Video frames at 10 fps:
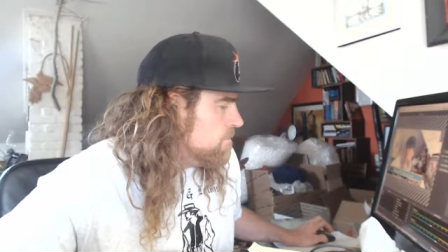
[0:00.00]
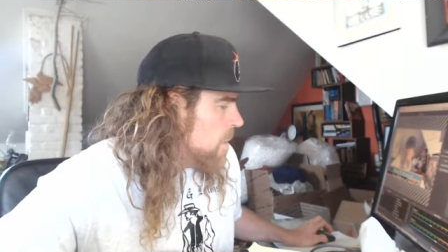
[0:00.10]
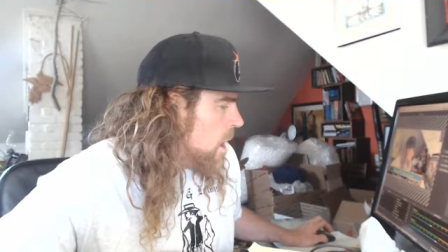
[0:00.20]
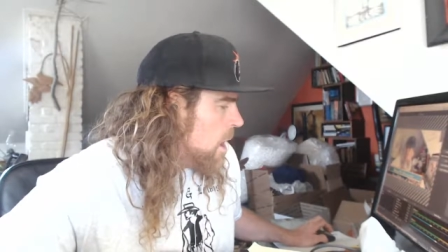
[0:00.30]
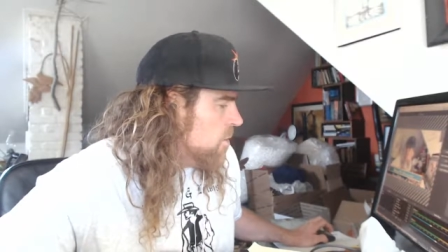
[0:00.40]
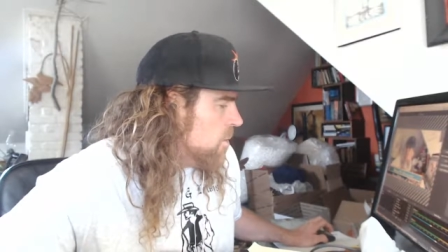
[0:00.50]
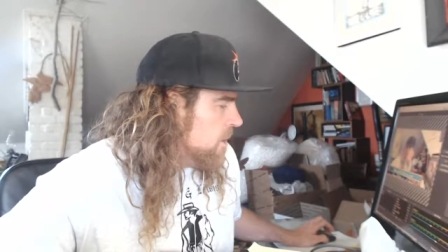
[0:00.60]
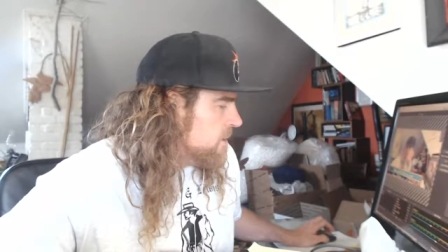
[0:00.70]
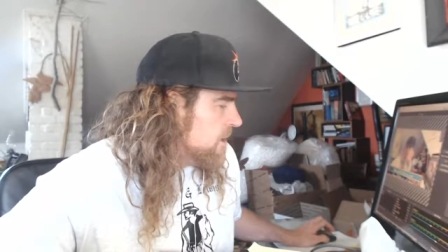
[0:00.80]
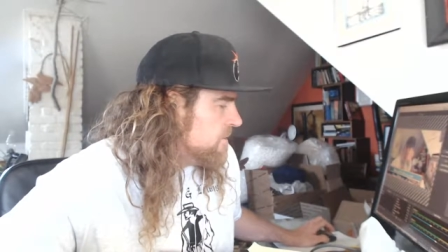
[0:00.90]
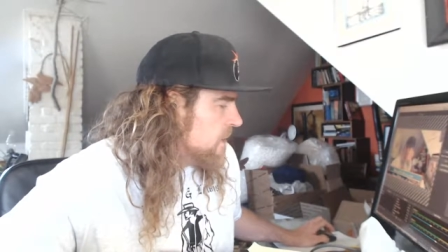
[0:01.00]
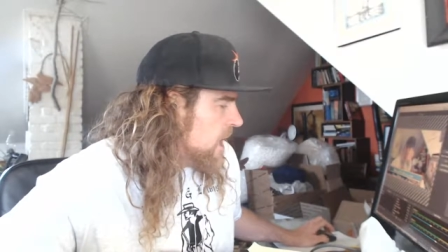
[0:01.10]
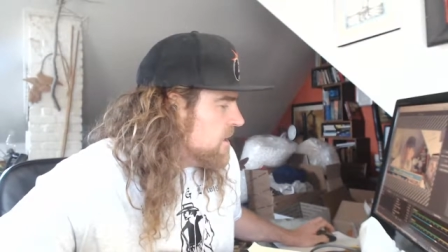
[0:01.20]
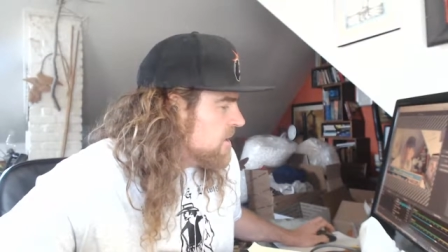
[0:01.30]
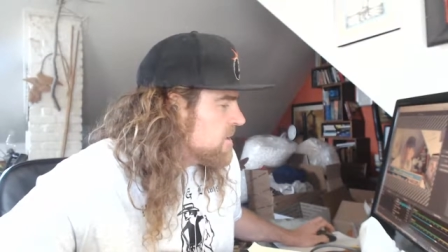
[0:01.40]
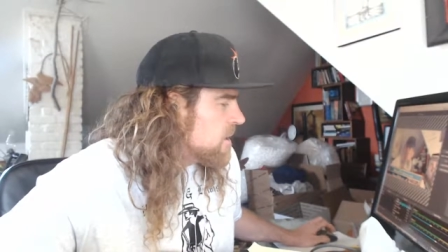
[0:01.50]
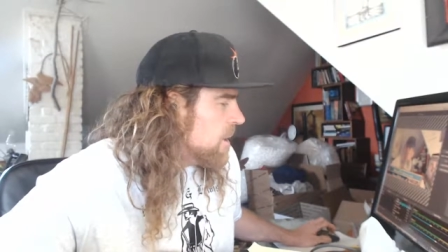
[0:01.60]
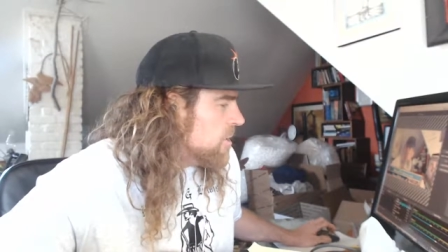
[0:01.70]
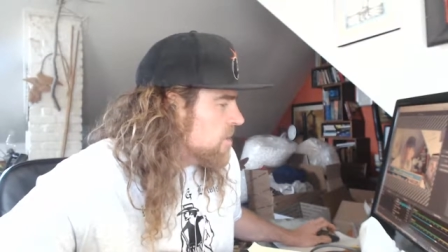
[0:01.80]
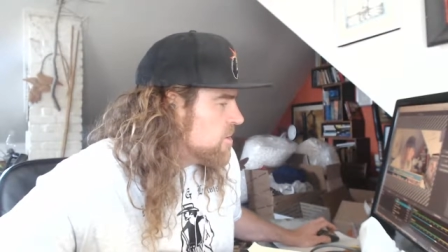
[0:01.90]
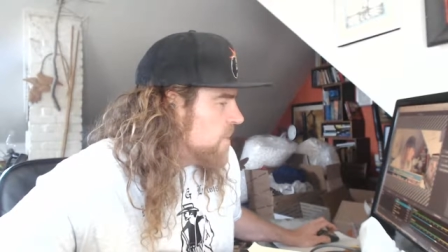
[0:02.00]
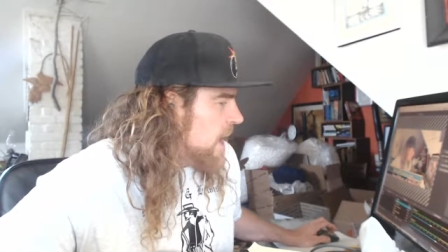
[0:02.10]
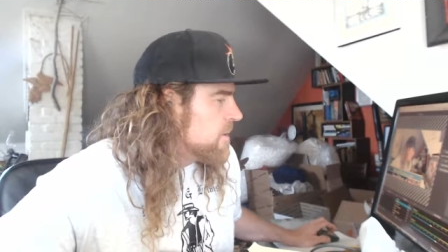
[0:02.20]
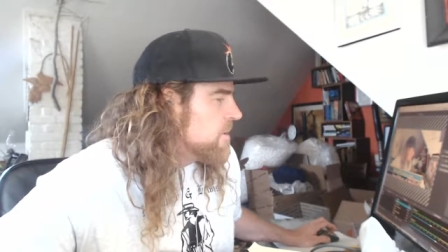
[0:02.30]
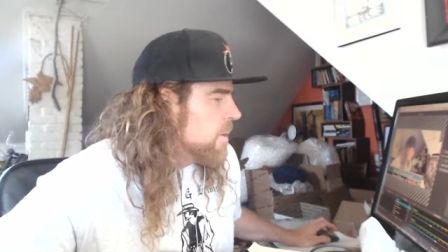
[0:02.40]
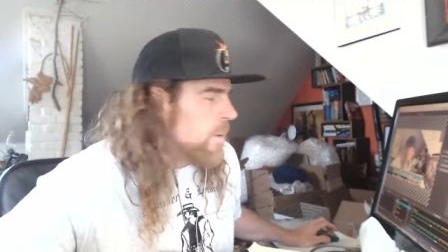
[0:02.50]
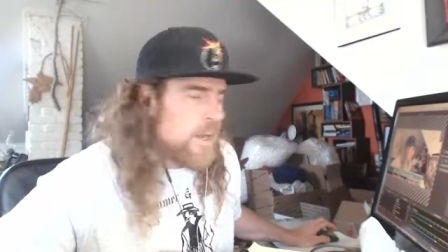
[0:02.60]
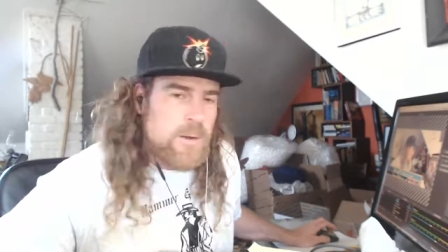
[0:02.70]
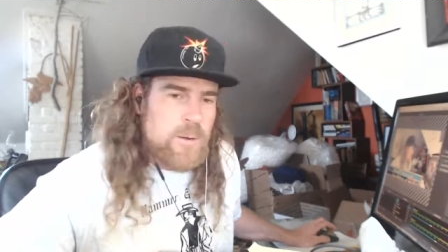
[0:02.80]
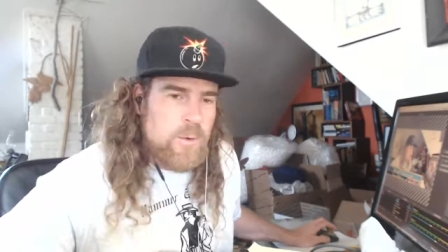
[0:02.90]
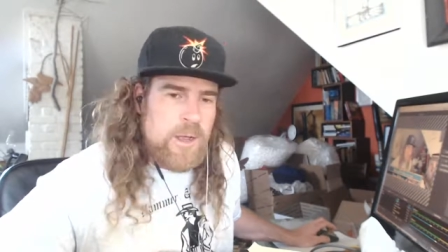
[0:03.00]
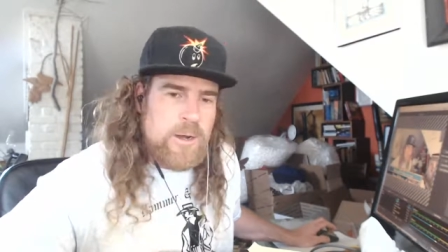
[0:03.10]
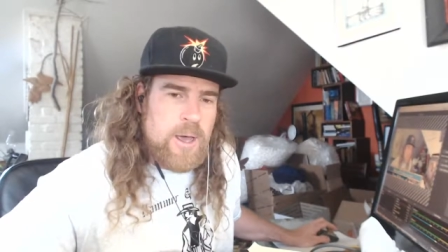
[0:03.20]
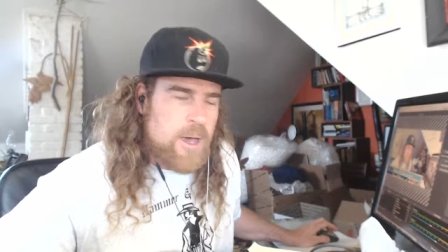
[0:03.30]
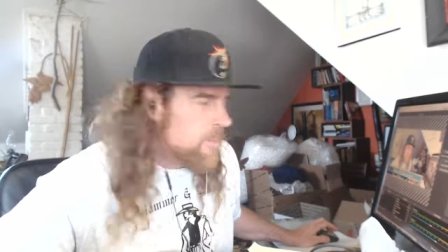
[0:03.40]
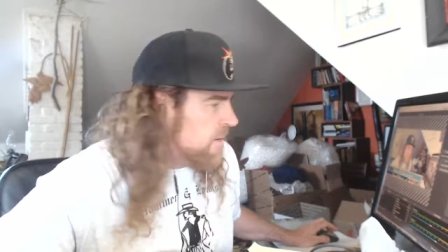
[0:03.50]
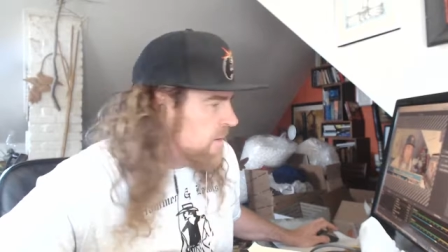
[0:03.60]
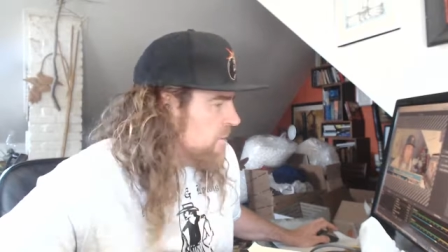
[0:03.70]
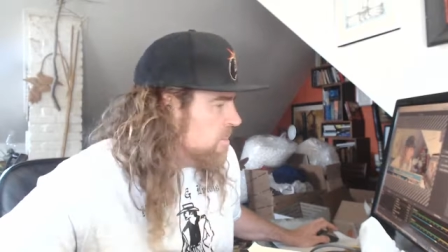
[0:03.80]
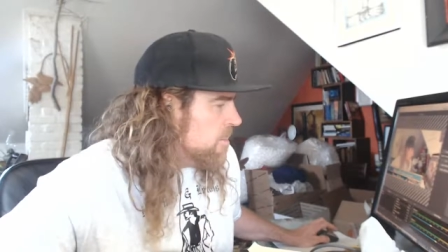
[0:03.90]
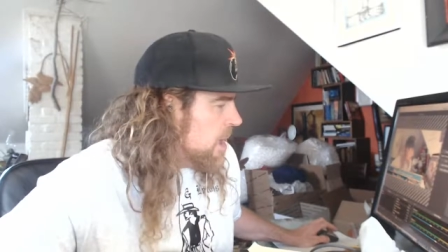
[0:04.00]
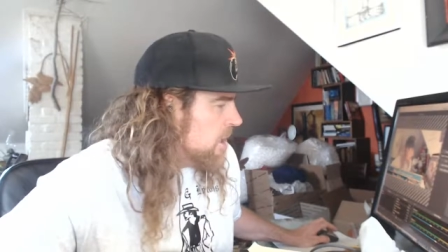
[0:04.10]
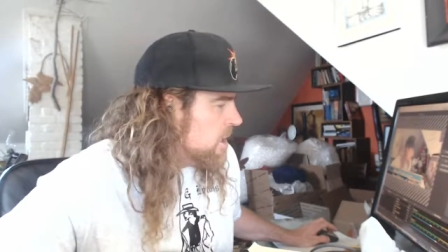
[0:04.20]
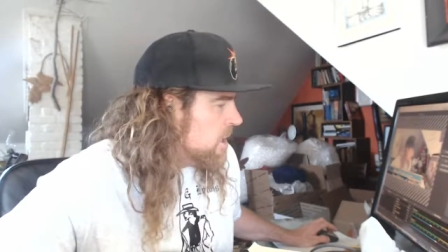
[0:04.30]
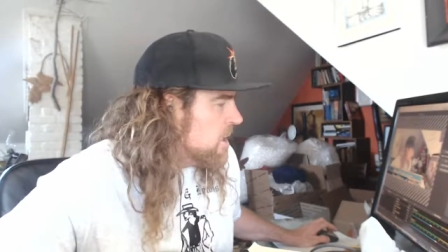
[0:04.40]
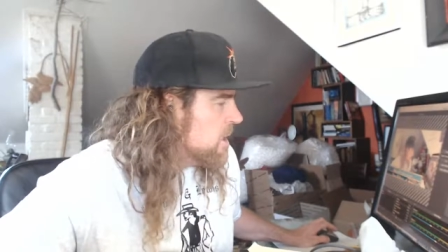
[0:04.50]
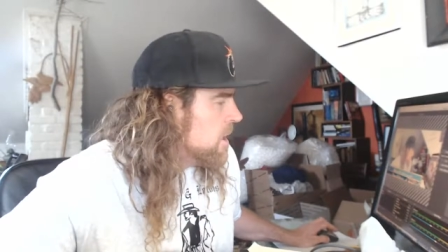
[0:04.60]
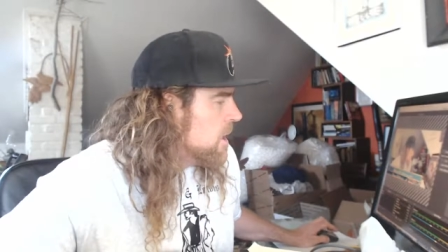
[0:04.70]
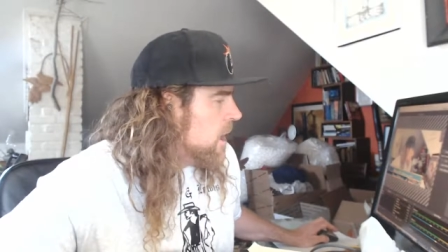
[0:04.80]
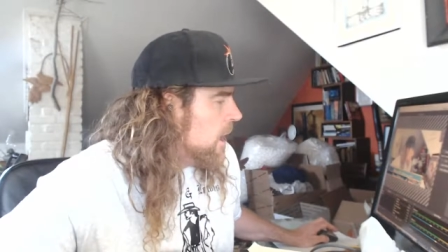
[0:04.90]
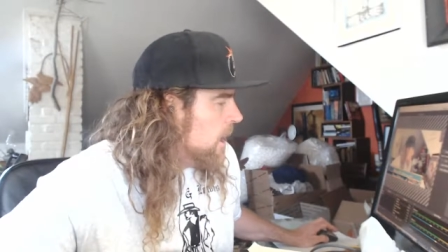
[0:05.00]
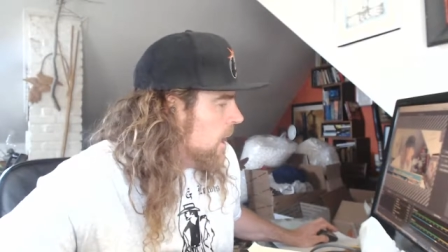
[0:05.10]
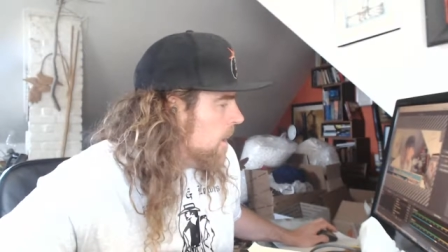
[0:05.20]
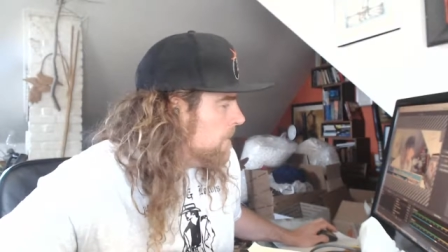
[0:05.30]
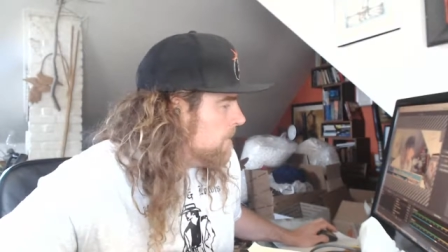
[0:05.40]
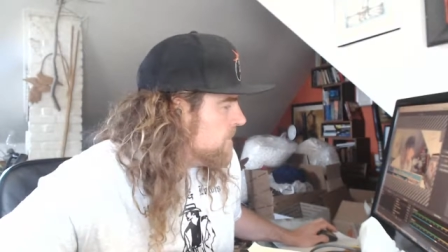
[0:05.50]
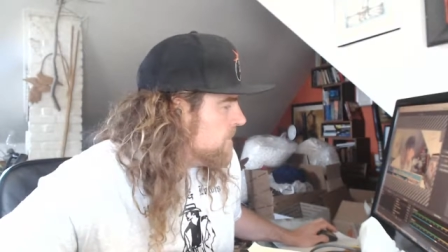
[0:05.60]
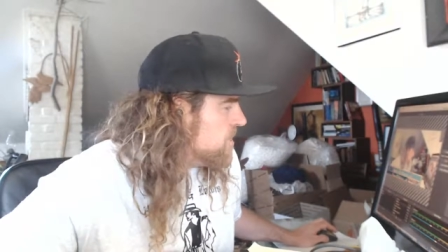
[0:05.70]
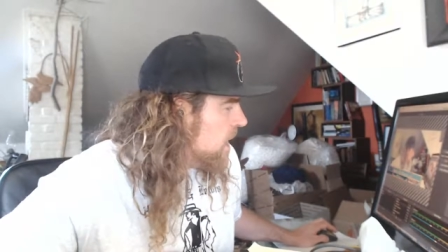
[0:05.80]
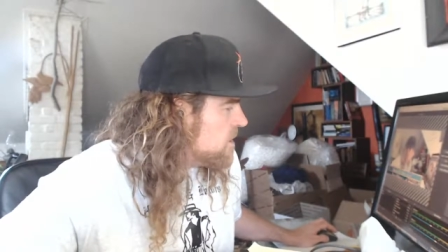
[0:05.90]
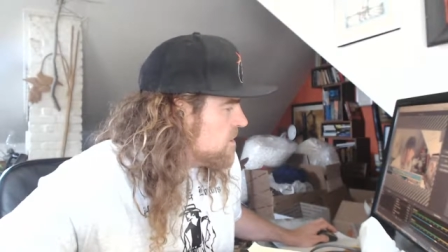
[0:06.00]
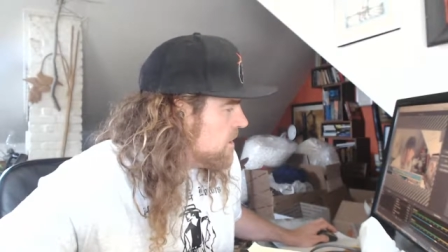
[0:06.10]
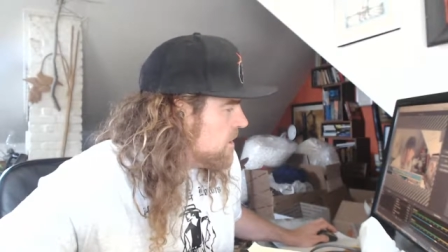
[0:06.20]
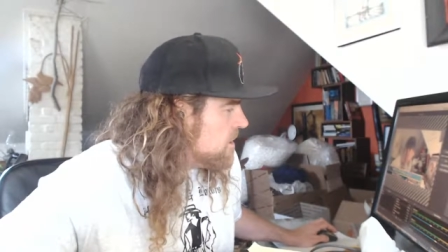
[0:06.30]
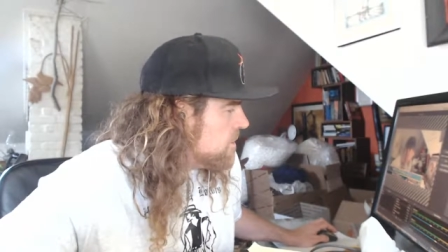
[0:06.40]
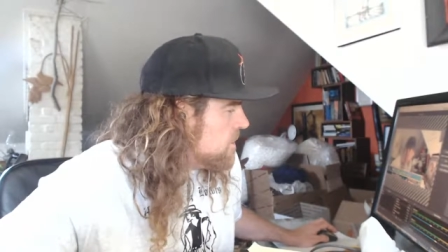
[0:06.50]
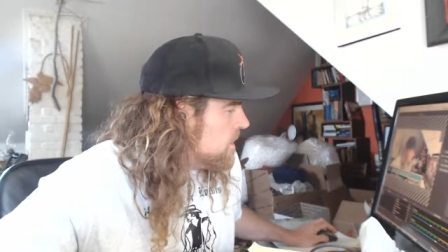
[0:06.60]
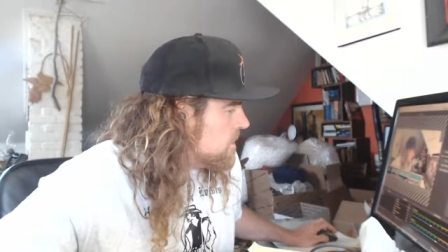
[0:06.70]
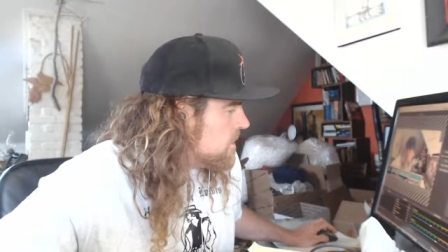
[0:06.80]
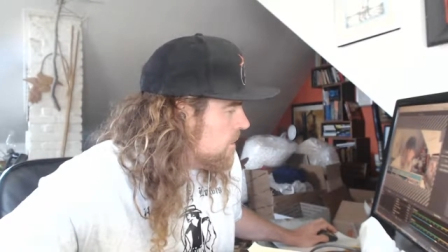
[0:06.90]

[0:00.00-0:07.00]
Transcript: all the ones I've said. I did this a couple years back, so when when uh, my friend Bonnie um, challenged me to do this, I